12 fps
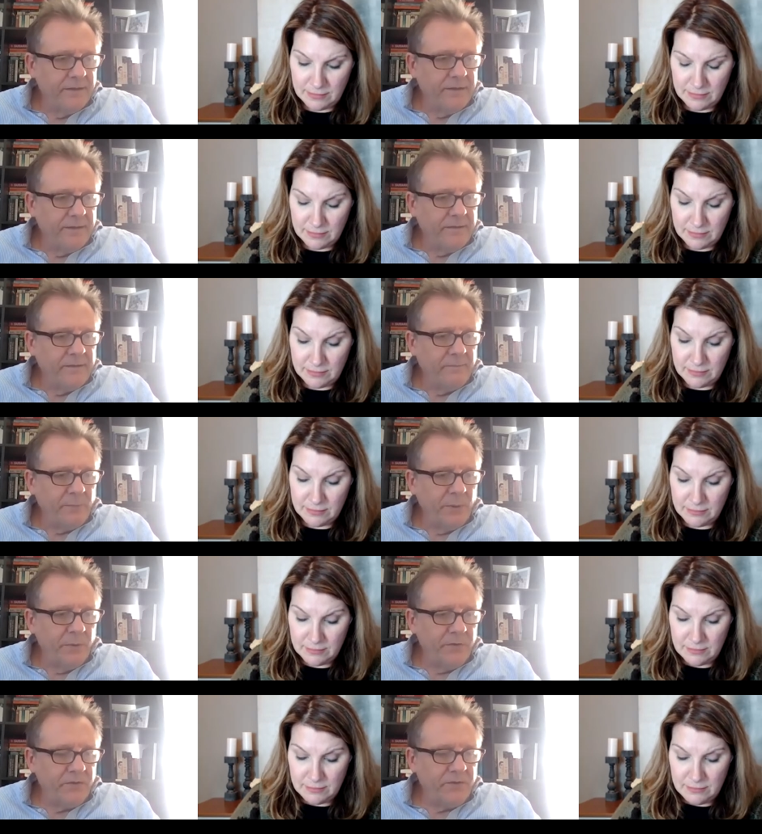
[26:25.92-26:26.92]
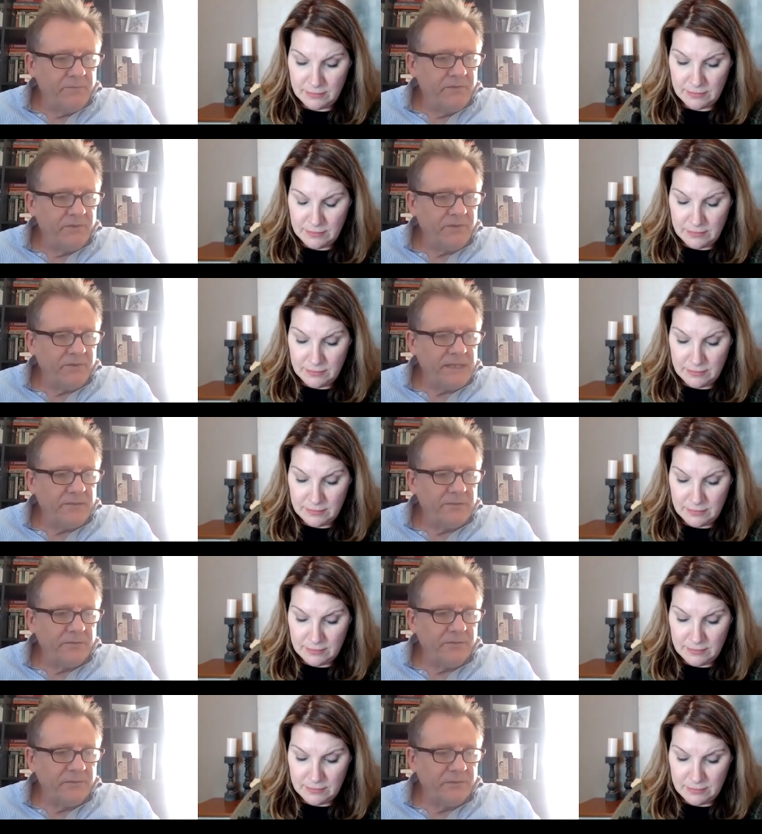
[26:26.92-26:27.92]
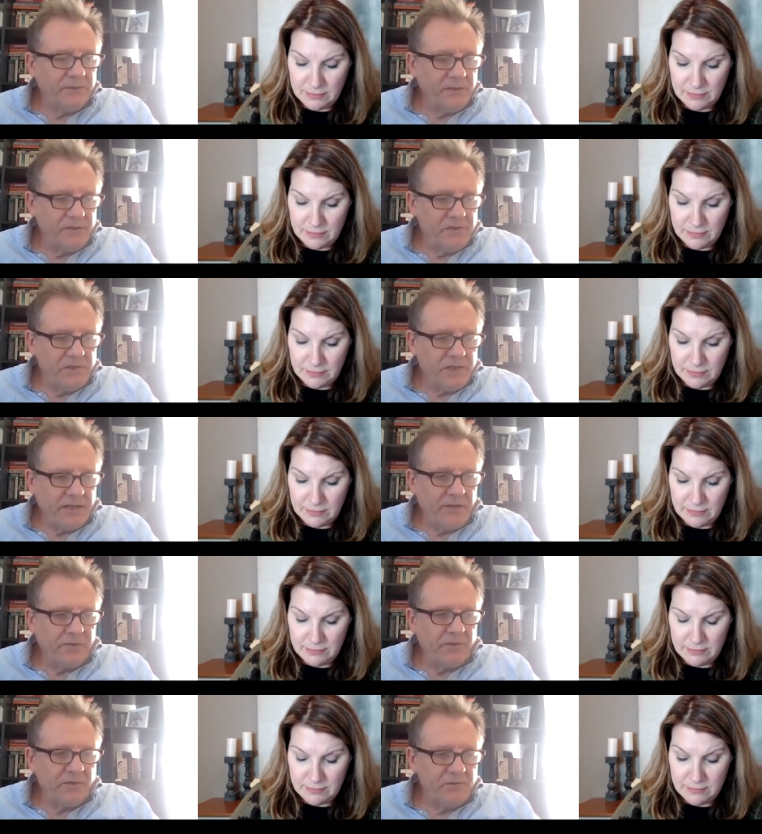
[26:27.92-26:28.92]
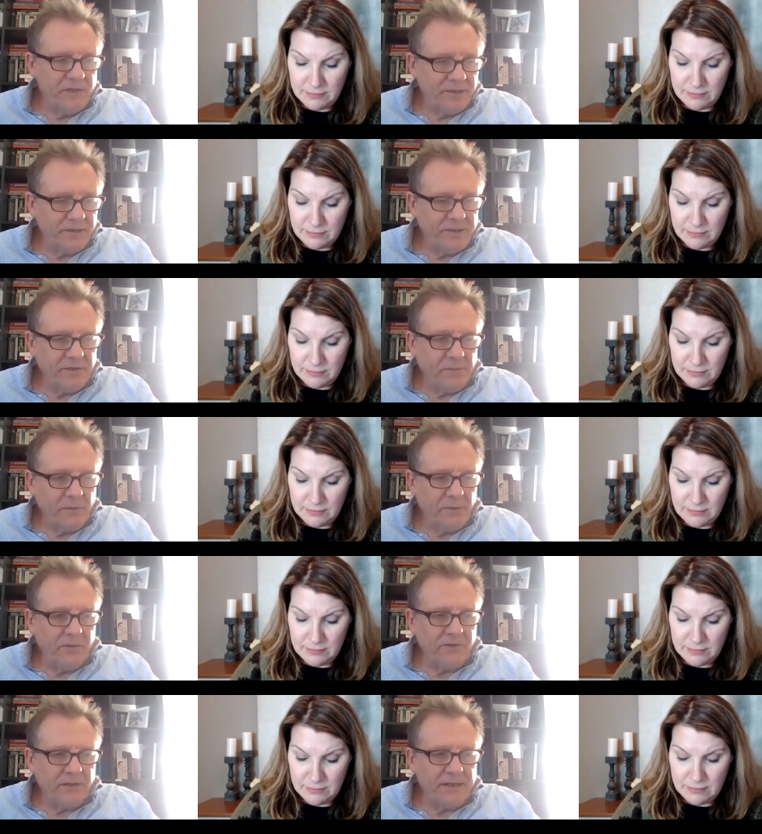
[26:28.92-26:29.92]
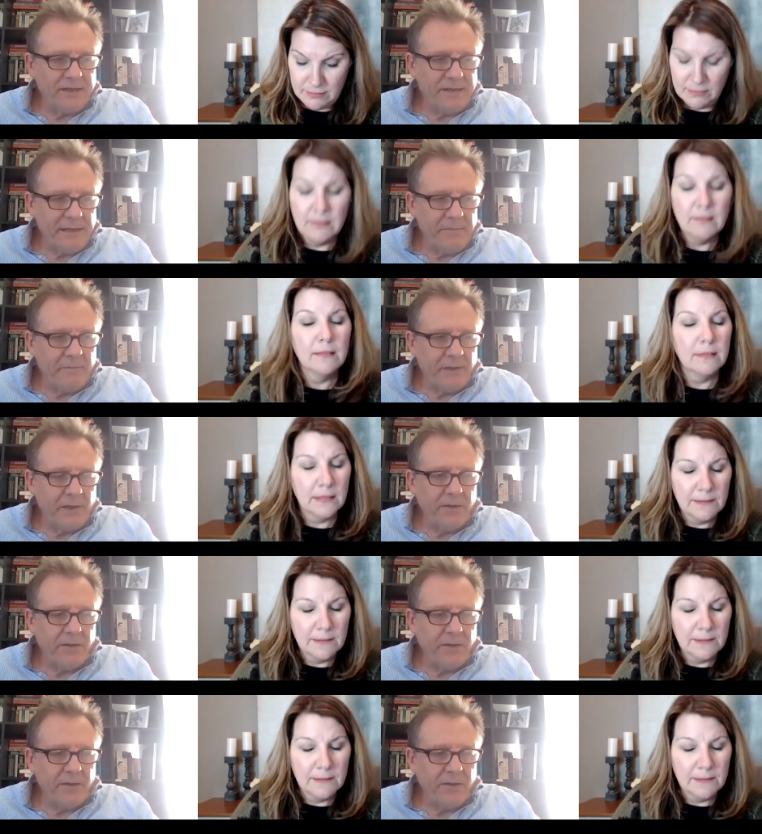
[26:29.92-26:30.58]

Speaker 1: the ports themselves in China, those critical ports like Ningbo